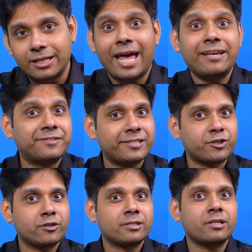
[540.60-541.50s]
The live
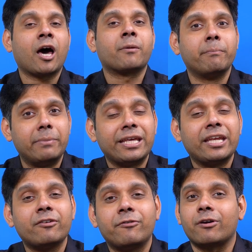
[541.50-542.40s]
sessions are
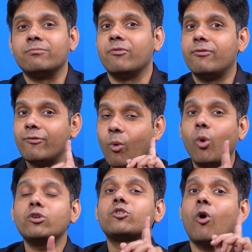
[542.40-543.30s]
beginning from
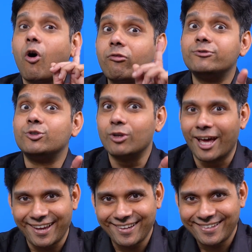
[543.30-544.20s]
4th of
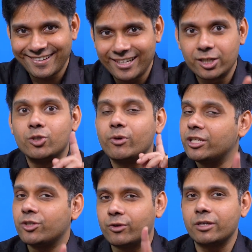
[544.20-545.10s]
July.
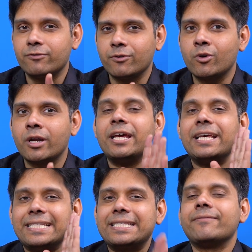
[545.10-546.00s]
2024,
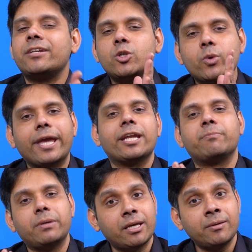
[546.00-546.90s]
7 to
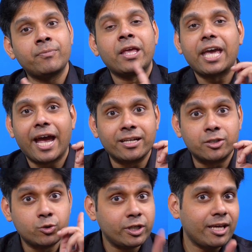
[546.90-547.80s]
8 p.m.
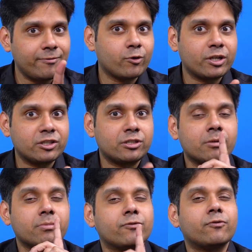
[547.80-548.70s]
And today, if you
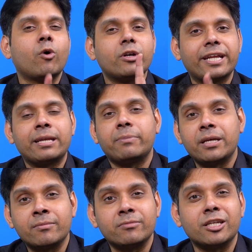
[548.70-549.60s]
register before 10
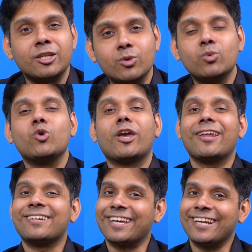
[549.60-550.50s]
p.m., then you
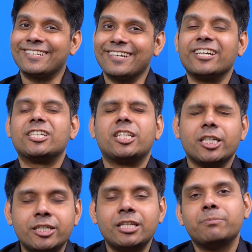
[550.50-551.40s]
can get a
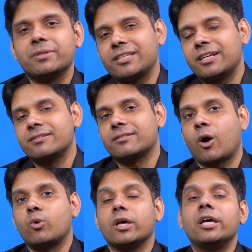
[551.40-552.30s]
30%
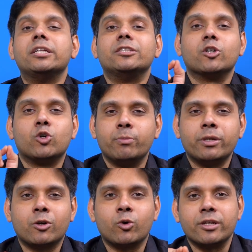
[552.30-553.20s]
discount. The
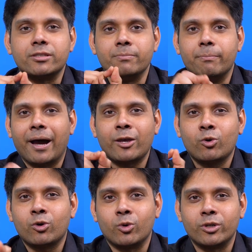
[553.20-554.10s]
coupon code is
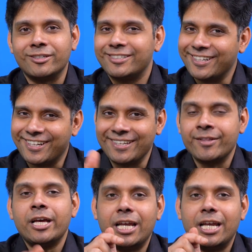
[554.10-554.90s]
BIOCODER30.